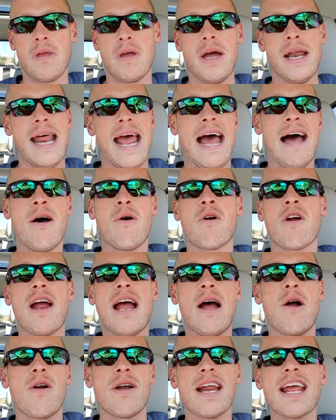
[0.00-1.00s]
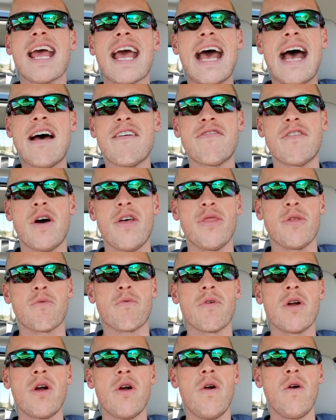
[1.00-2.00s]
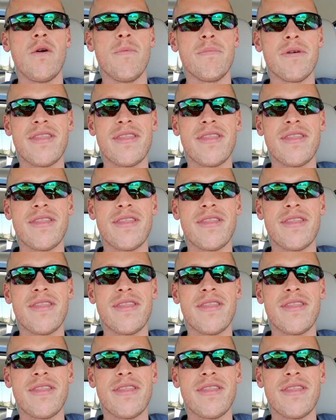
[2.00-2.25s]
an hour and a half on the road,